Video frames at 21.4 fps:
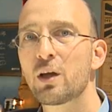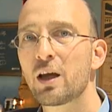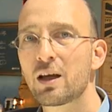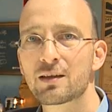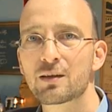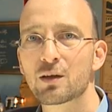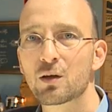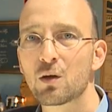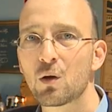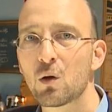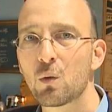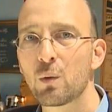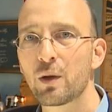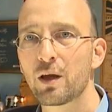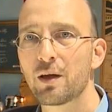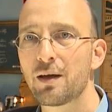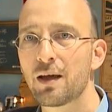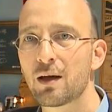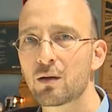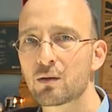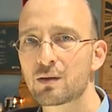days ago, we
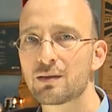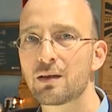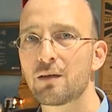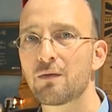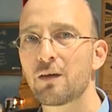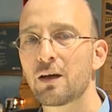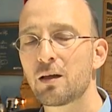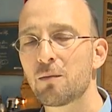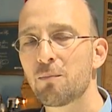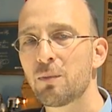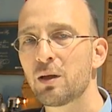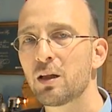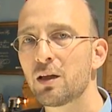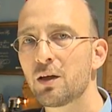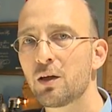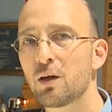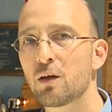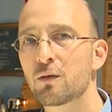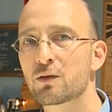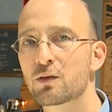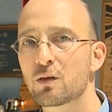announced the
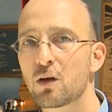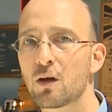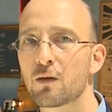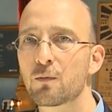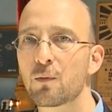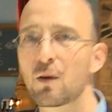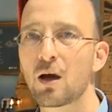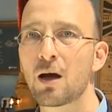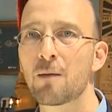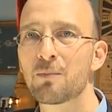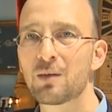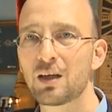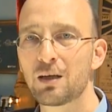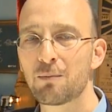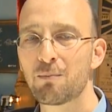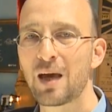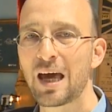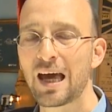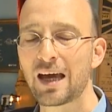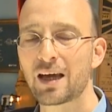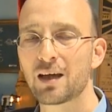availability of software
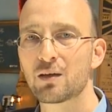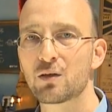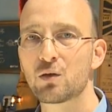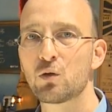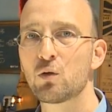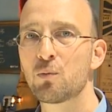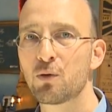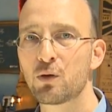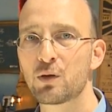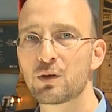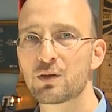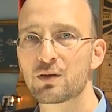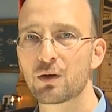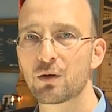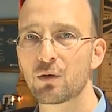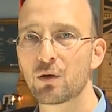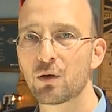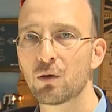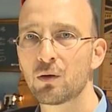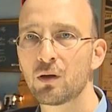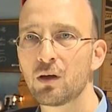update packet
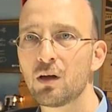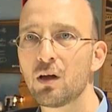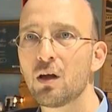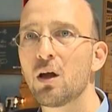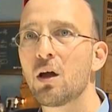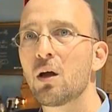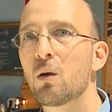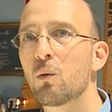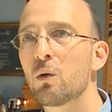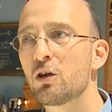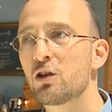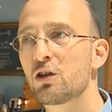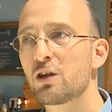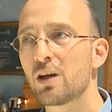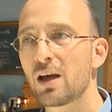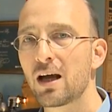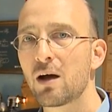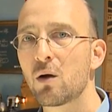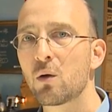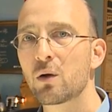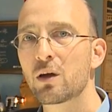2.0, which
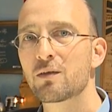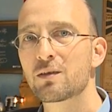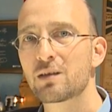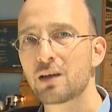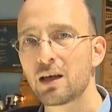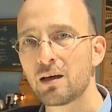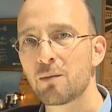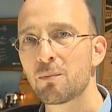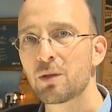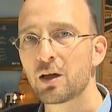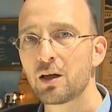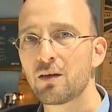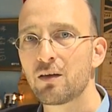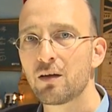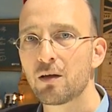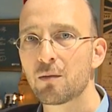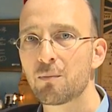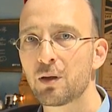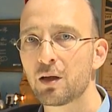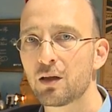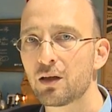now gives anybody
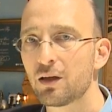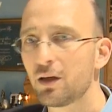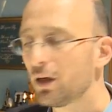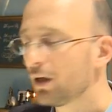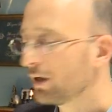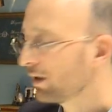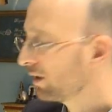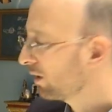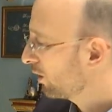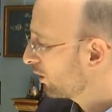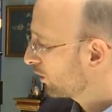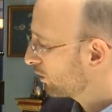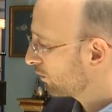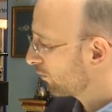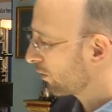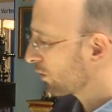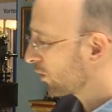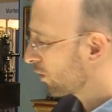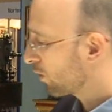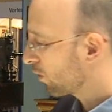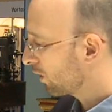the ability to
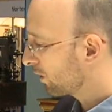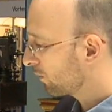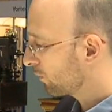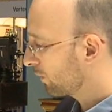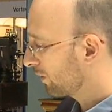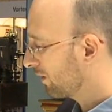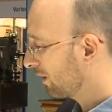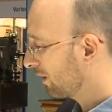record with